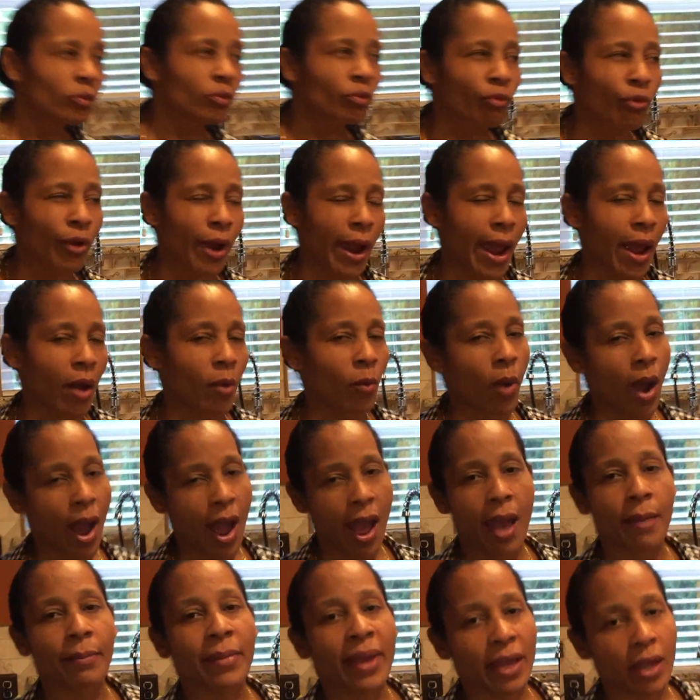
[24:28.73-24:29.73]
red
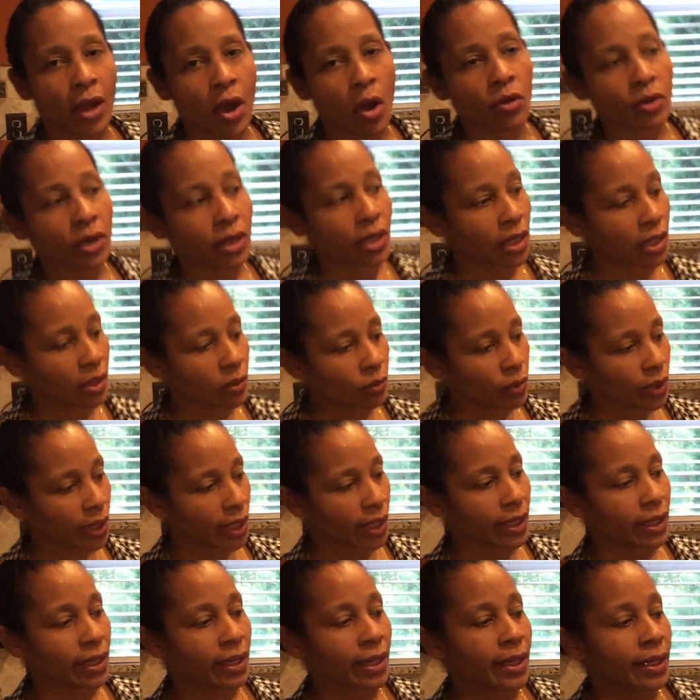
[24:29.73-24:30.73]
wine may go good
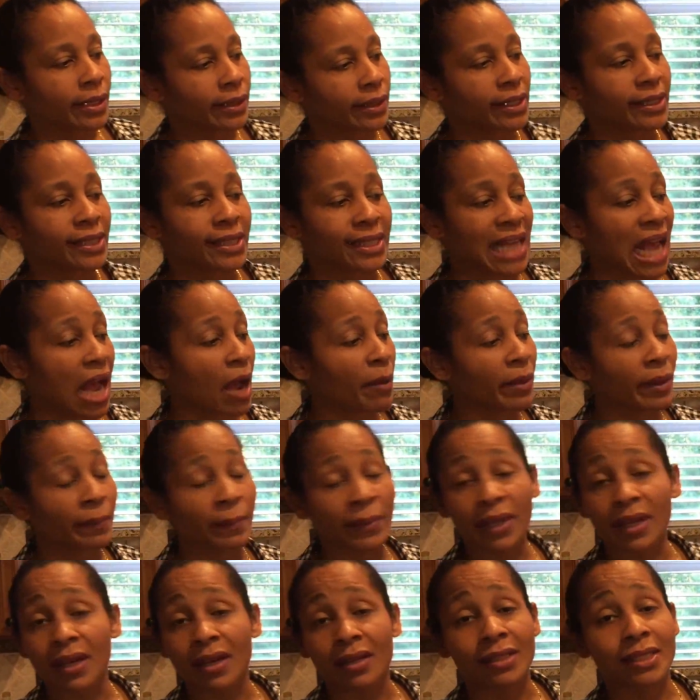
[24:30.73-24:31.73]
with this salmon
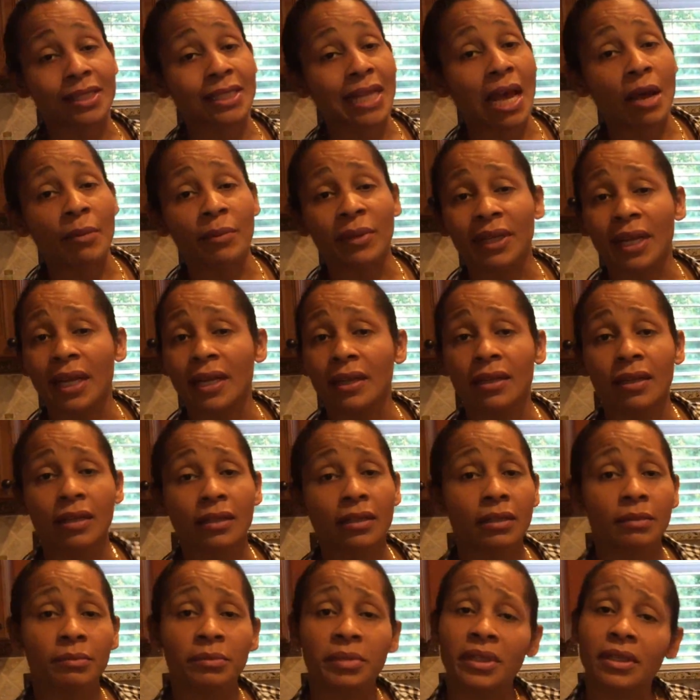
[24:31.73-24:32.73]
because salmon ain't
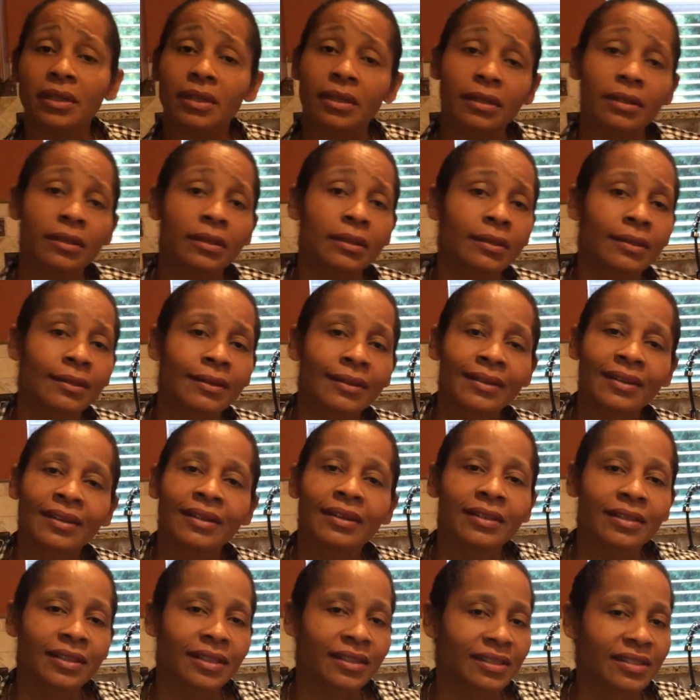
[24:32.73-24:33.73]
nothing but
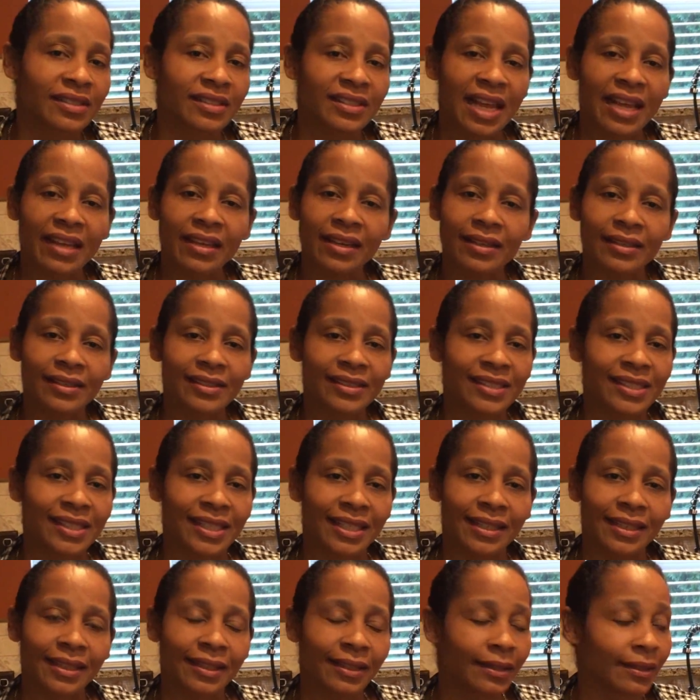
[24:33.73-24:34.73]
the steak of the
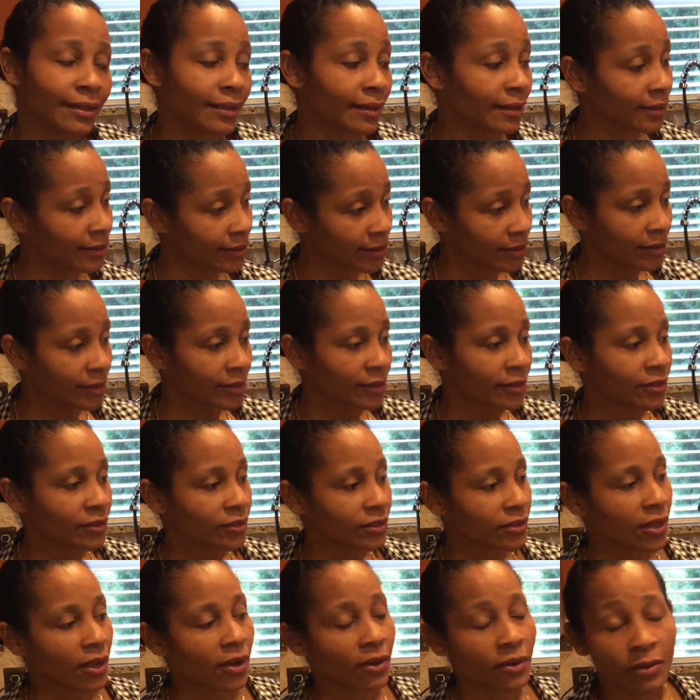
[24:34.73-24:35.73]
sea.
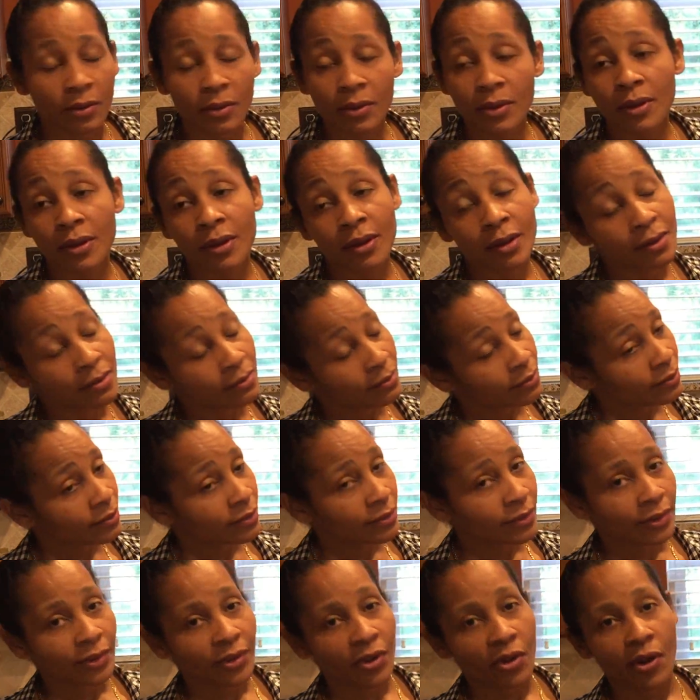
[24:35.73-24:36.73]
So
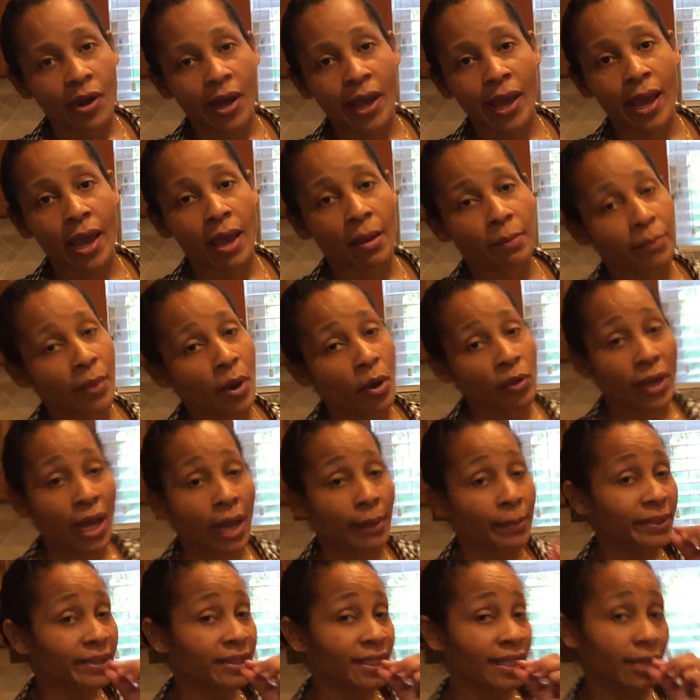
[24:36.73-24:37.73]
go ahead, bon
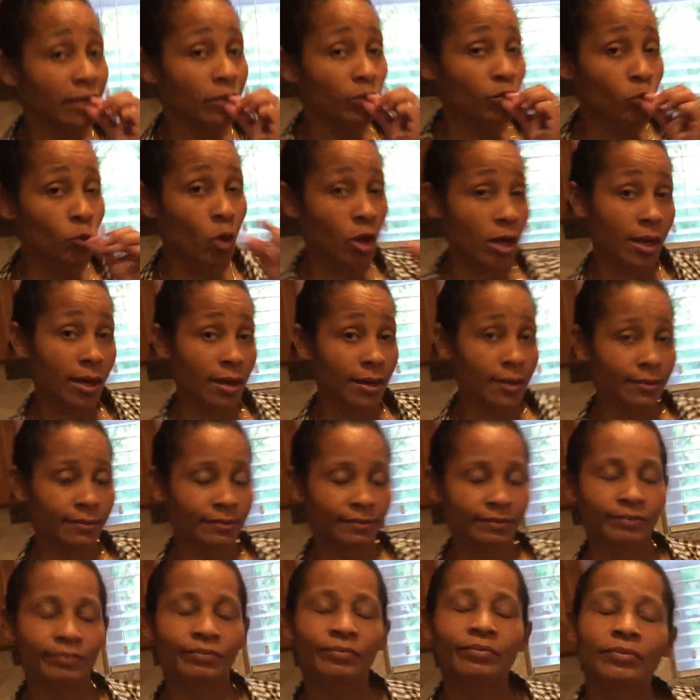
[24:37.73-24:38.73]
appetit.
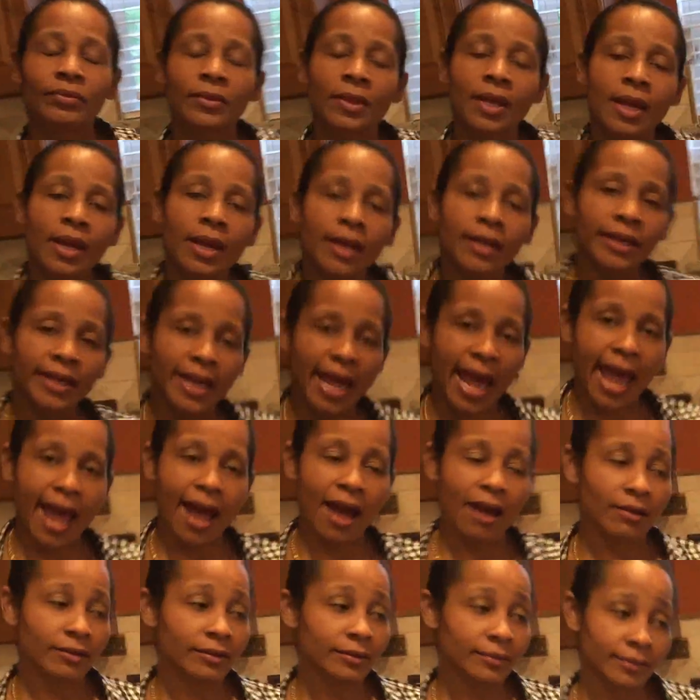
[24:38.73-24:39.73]

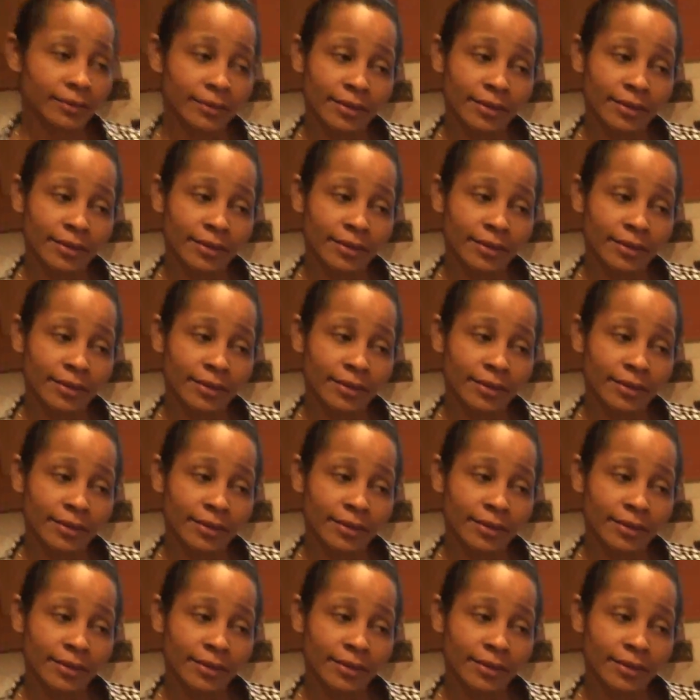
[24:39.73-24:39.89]
Now,